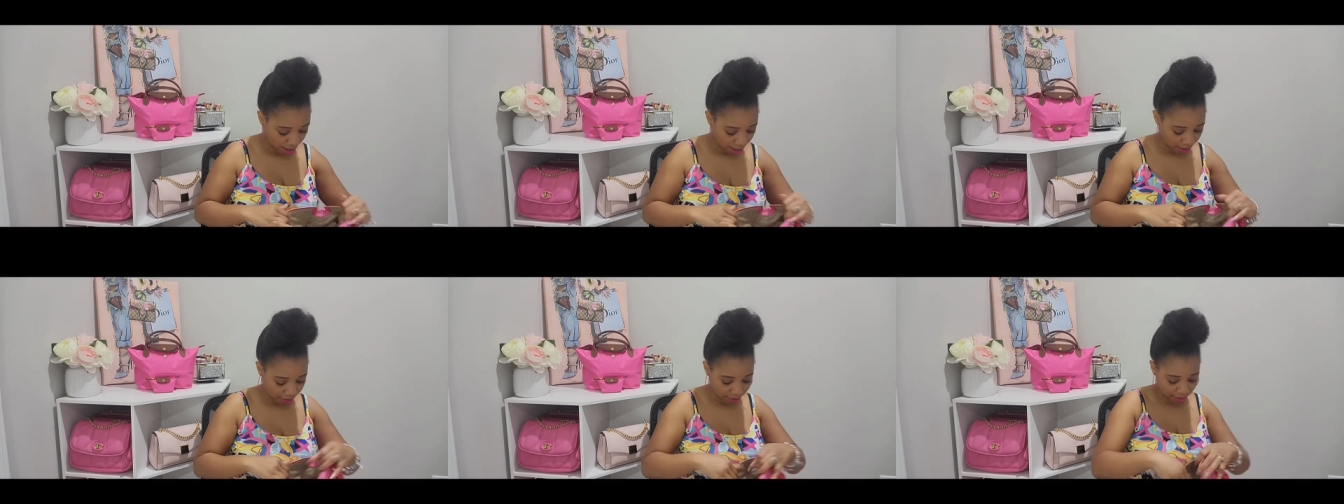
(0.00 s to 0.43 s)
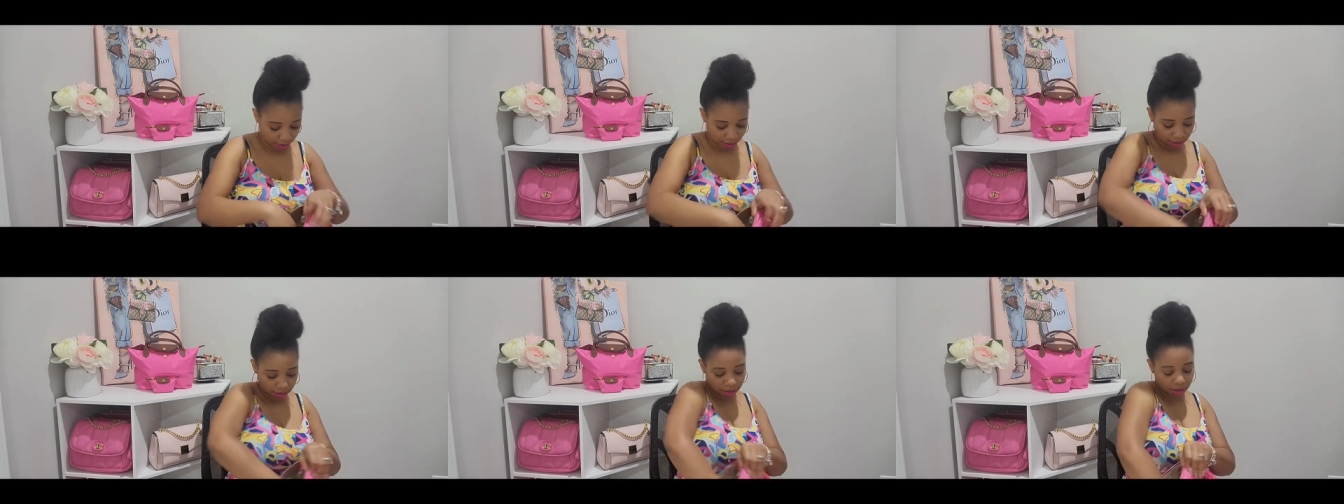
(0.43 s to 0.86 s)
And
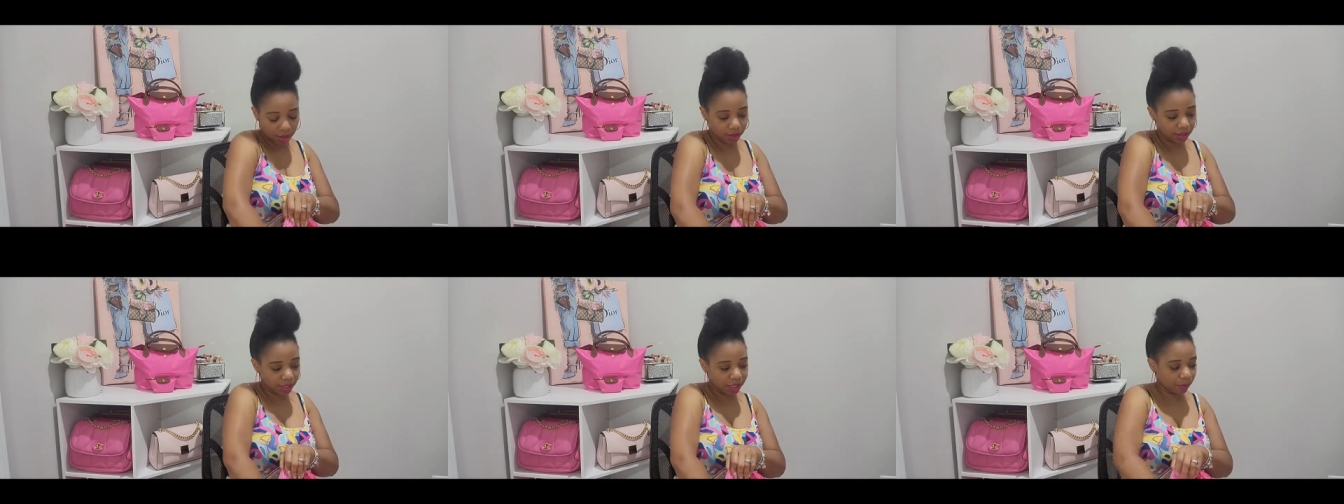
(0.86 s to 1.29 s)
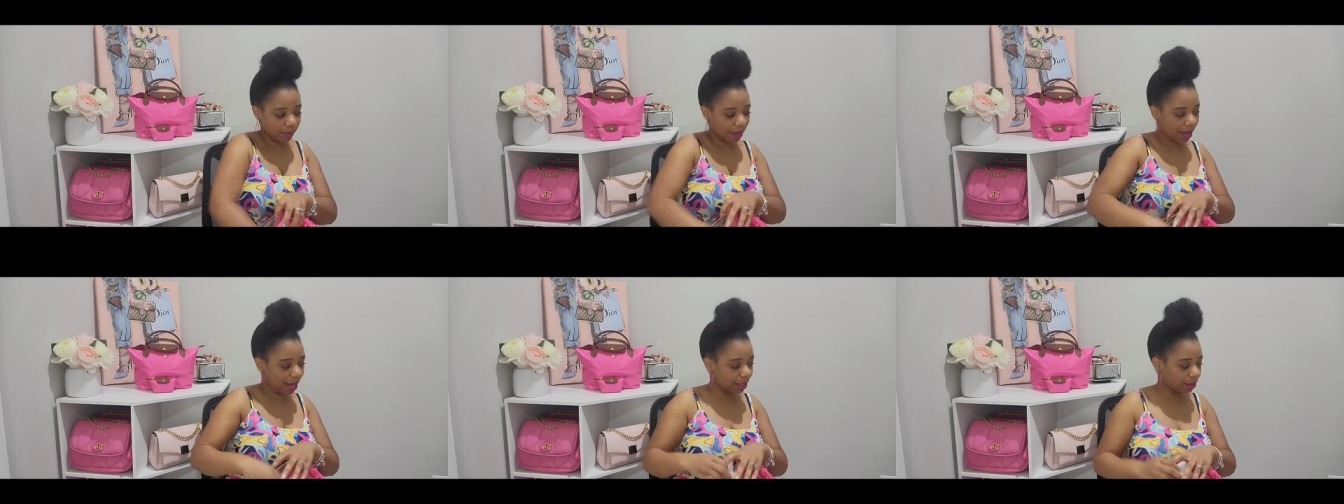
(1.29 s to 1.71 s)
then this
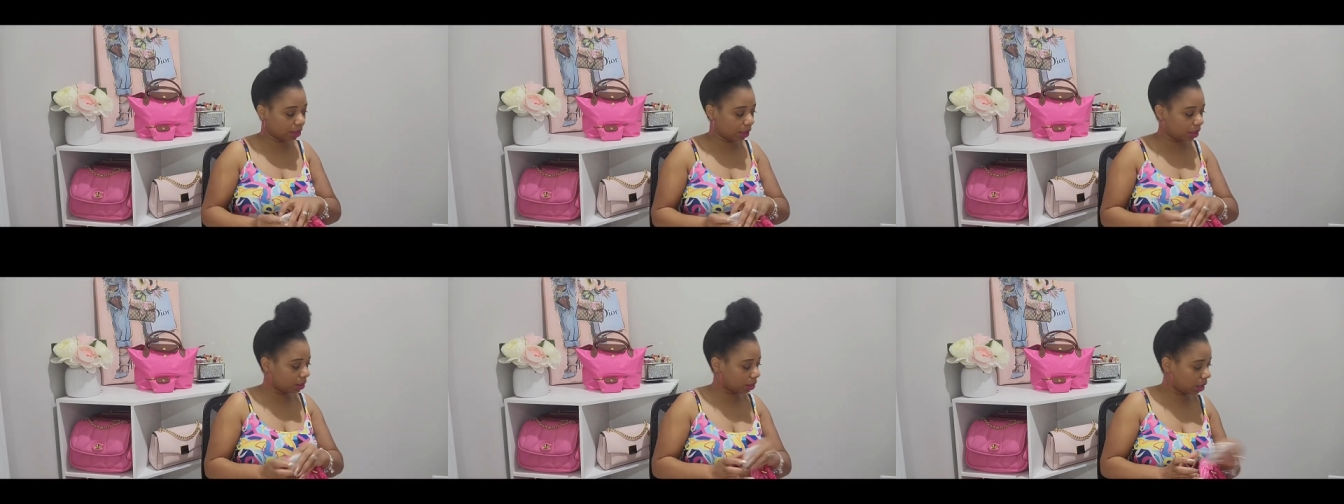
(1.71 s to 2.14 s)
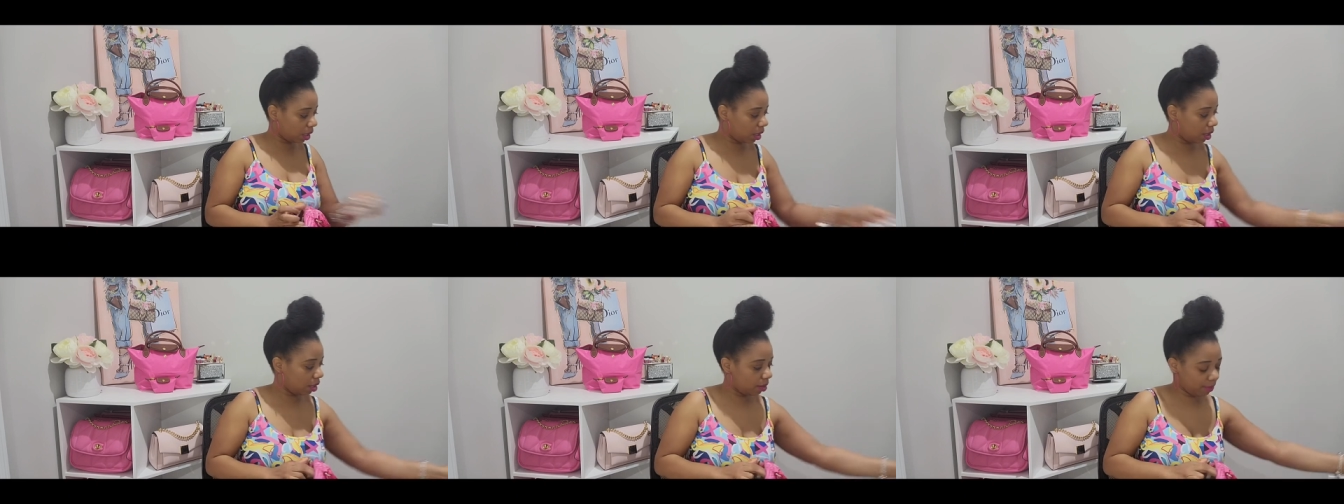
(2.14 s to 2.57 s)
bag does
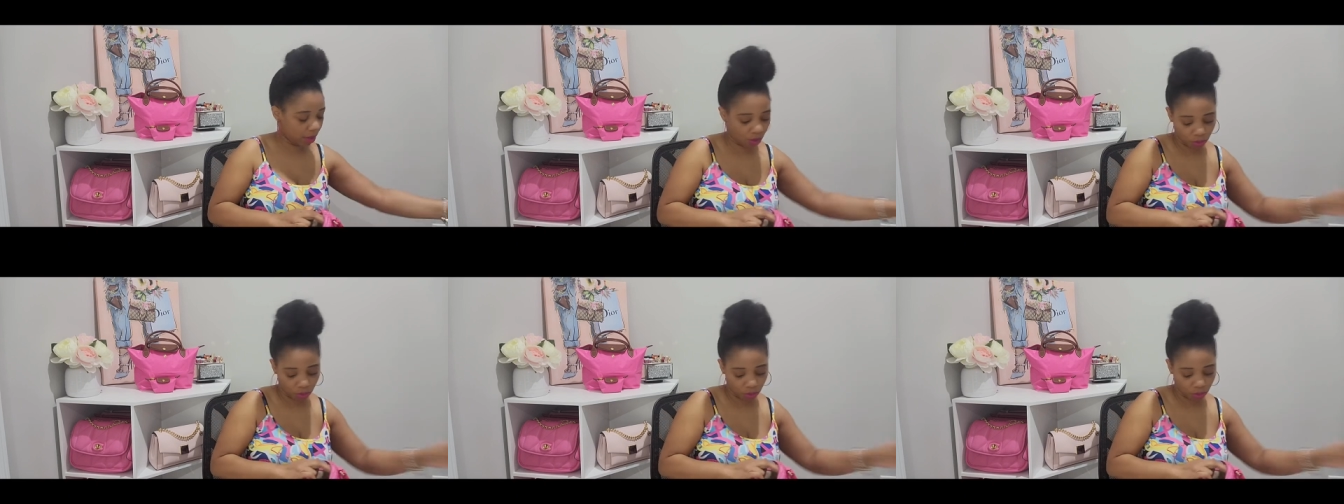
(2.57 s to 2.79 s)
come